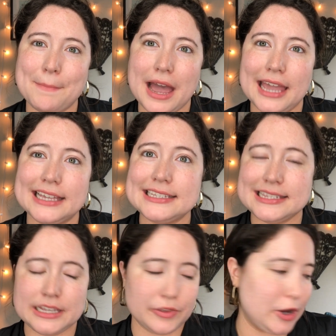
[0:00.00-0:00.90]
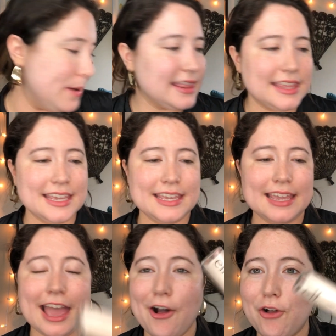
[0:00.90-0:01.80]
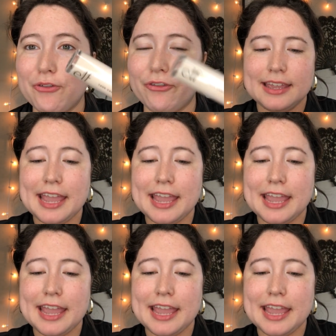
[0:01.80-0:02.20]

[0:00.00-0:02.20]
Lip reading: my concealer, the e.l.f.